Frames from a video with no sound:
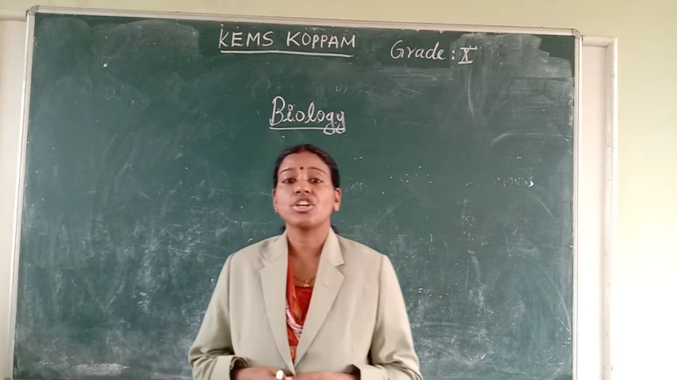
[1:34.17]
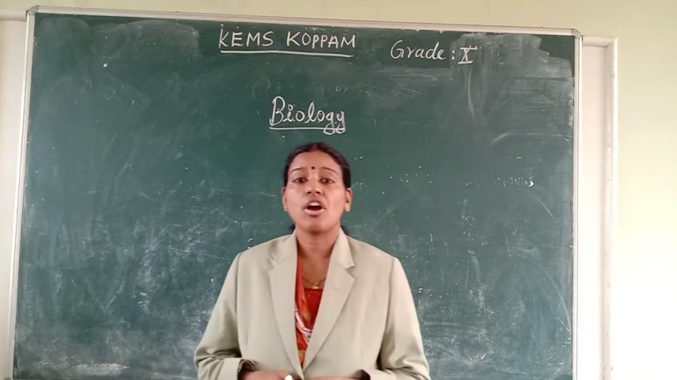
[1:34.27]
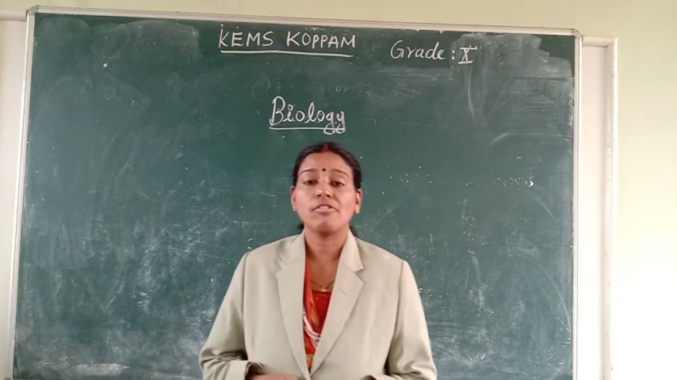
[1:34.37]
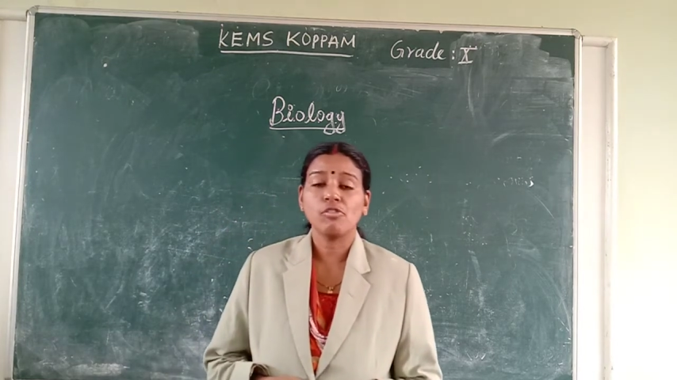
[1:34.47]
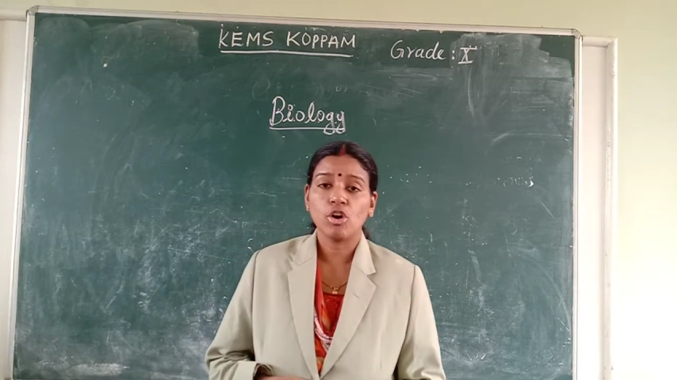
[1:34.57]

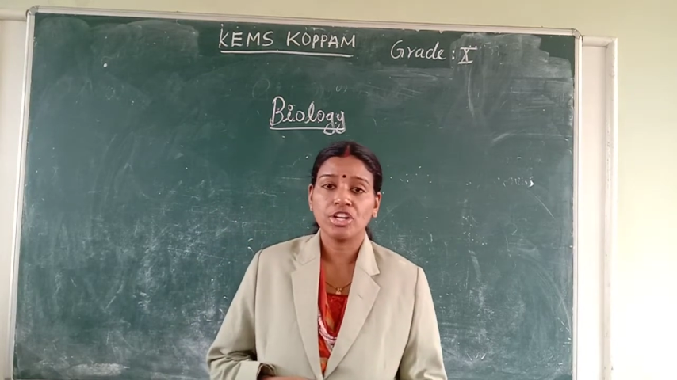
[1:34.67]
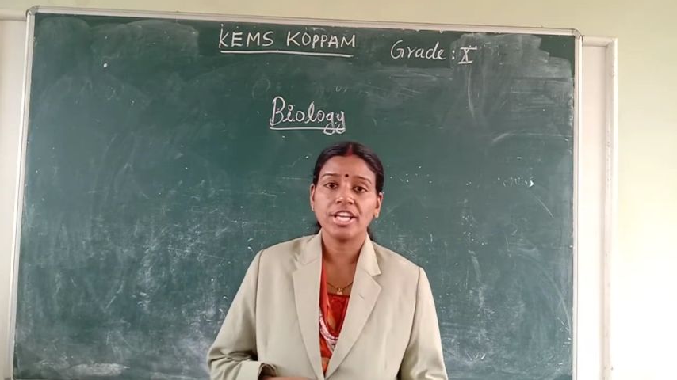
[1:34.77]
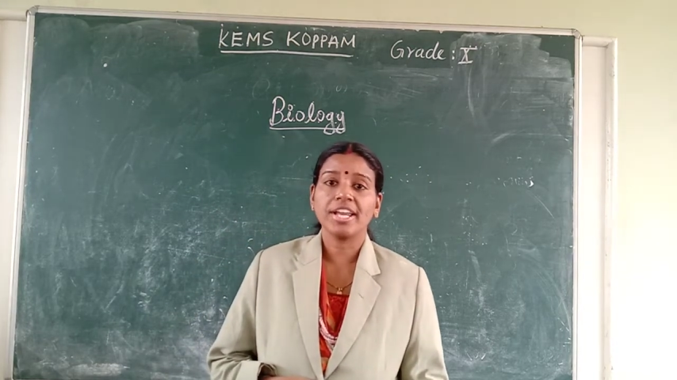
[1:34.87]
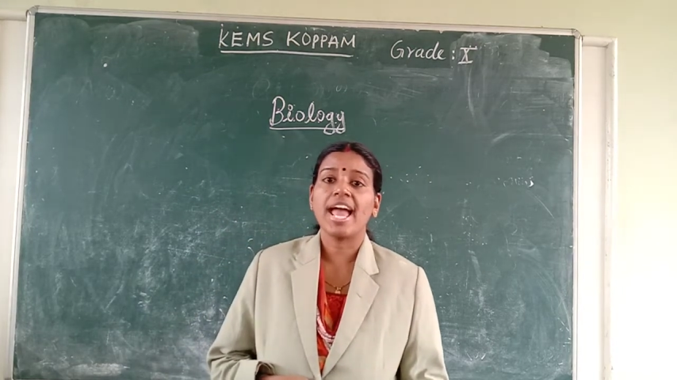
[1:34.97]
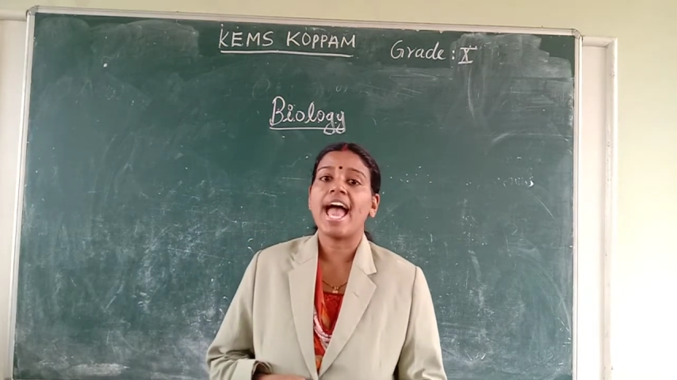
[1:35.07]
of water
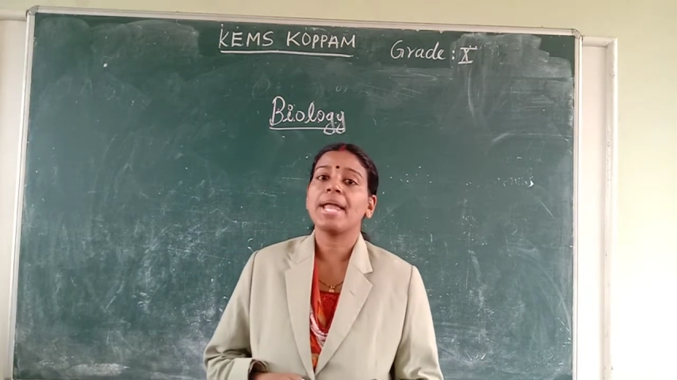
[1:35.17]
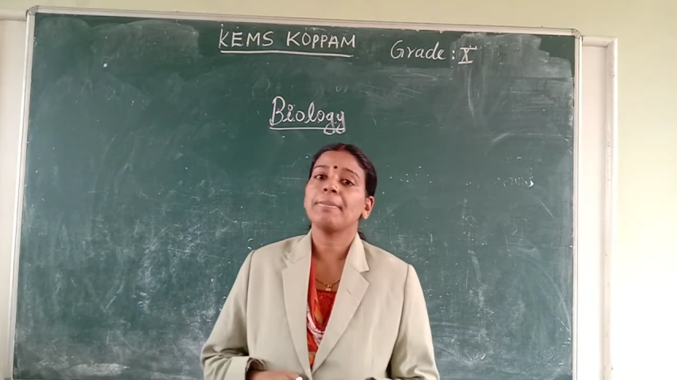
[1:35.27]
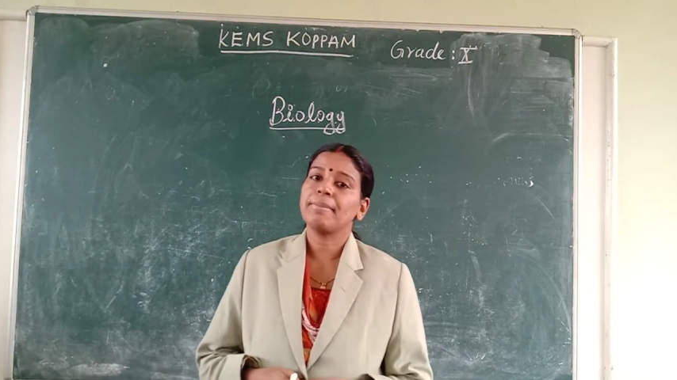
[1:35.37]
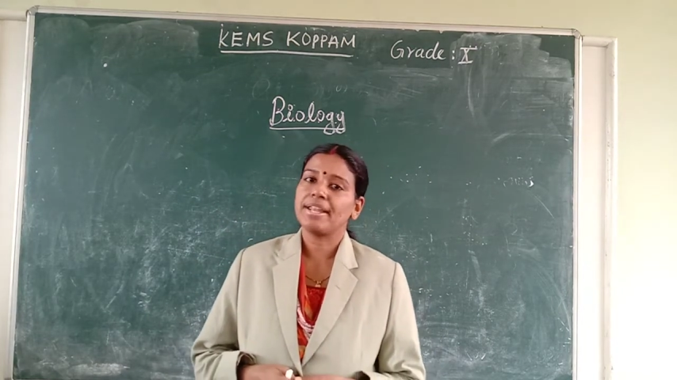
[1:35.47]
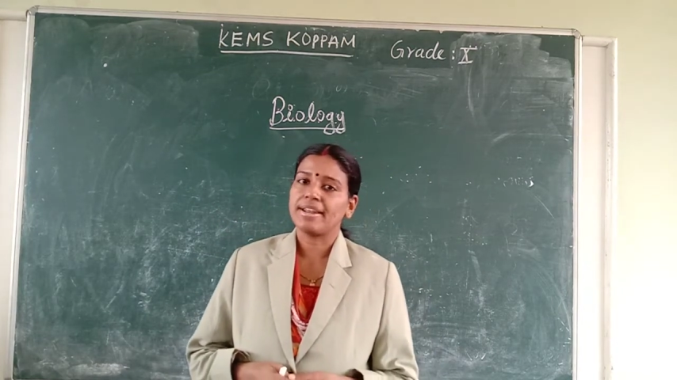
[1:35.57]
and
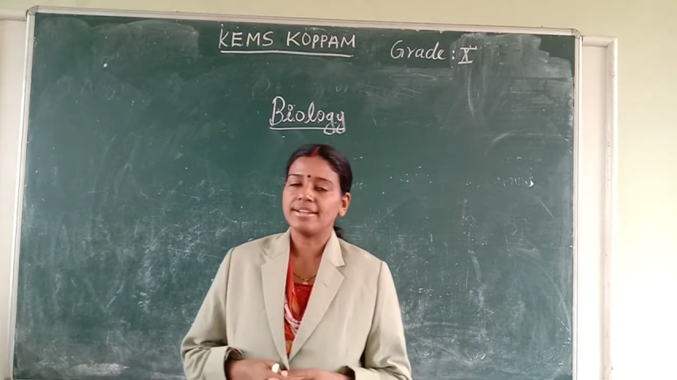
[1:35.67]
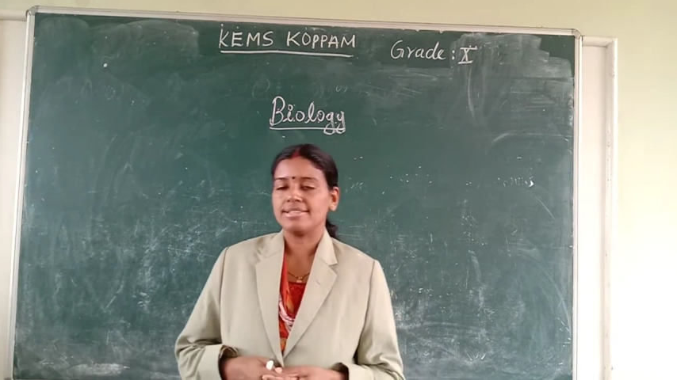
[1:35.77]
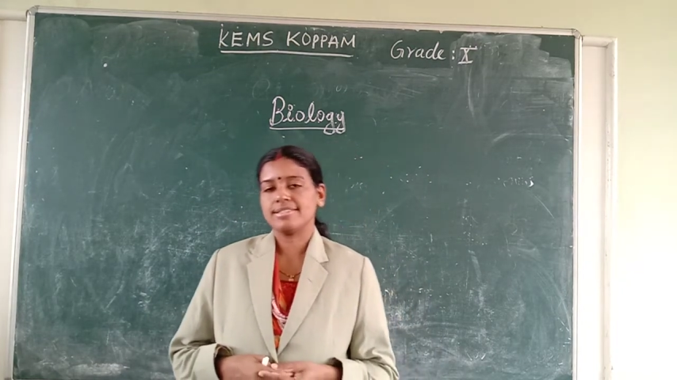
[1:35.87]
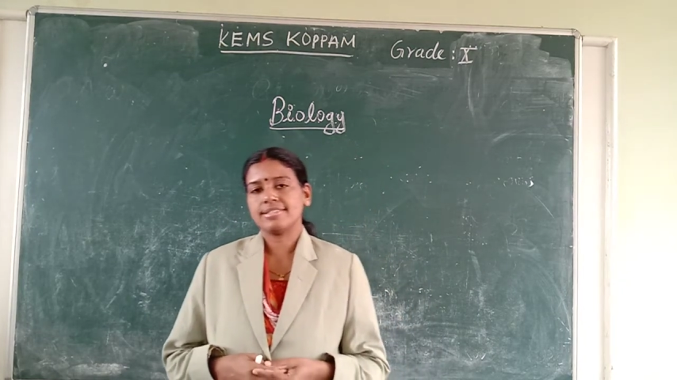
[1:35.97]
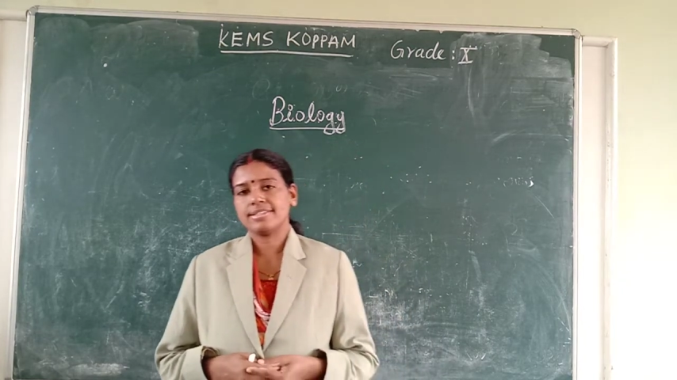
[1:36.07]

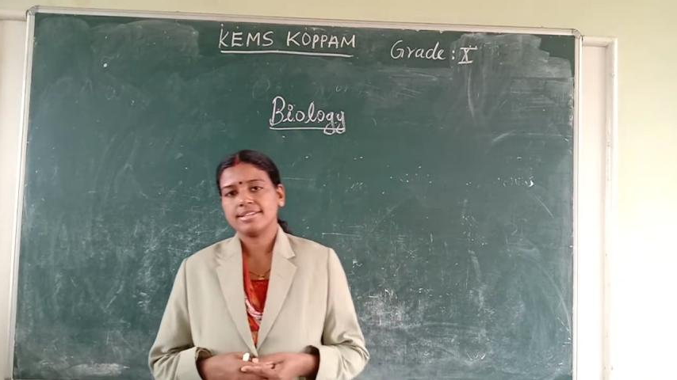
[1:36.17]
minerals.